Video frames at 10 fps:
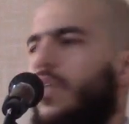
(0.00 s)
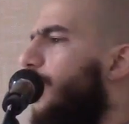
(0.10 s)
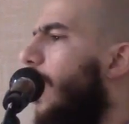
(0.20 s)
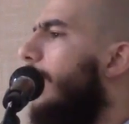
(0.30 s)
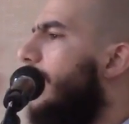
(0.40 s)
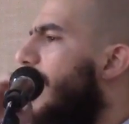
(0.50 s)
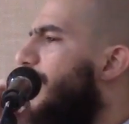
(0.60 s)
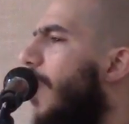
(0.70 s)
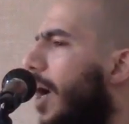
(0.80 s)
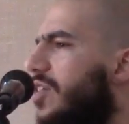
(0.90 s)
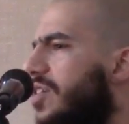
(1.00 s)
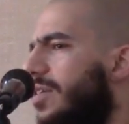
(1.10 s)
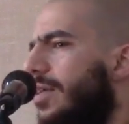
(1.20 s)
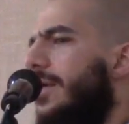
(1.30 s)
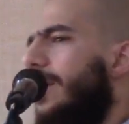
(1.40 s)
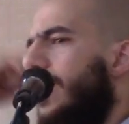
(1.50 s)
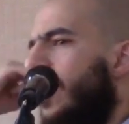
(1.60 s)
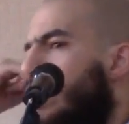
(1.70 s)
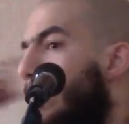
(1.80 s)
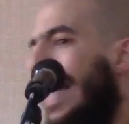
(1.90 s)
From the first
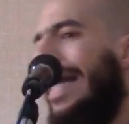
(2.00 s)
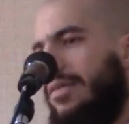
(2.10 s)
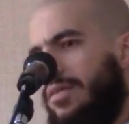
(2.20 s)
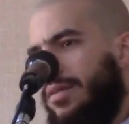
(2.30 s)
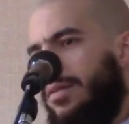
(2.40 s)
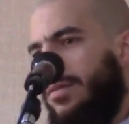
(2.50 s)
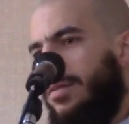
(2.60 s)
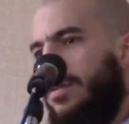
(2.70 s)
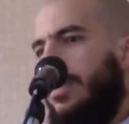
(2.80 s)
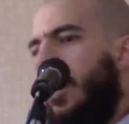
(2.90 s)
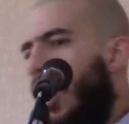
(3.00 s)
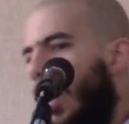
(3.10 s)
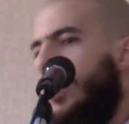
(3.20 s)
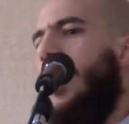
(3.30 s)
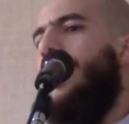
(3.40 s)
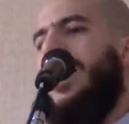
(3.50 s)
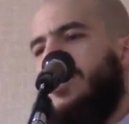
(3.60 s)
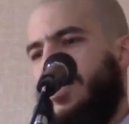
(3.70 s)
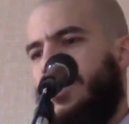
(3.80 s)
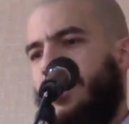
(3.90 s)
minute on the
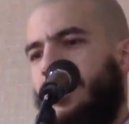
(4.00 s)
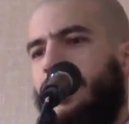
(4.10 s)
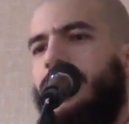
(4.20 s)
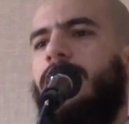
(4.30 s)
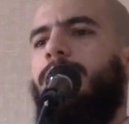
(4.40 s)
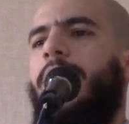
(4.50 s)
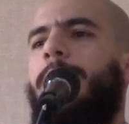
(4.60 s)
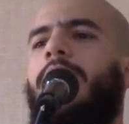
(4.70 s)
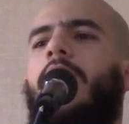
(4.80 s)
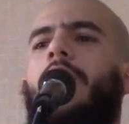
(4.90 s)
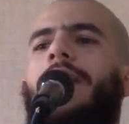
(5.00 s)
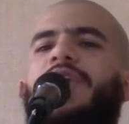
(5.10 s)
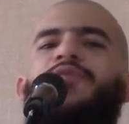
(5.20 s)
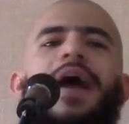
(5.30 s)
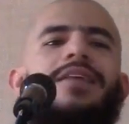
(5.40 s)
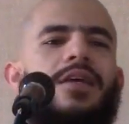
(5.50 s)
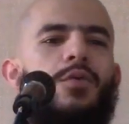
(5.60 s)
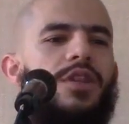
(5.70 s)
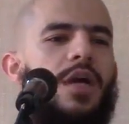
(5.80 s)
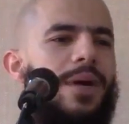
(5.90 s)
bus, people are already
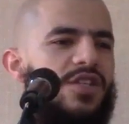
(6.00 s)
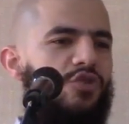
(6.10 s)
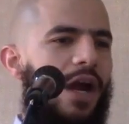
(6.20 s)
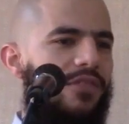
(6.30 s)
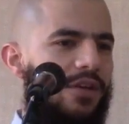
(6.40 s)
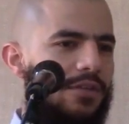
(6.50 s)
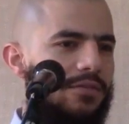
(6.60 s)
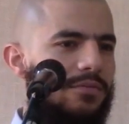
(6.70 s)
fighting with the bus driver.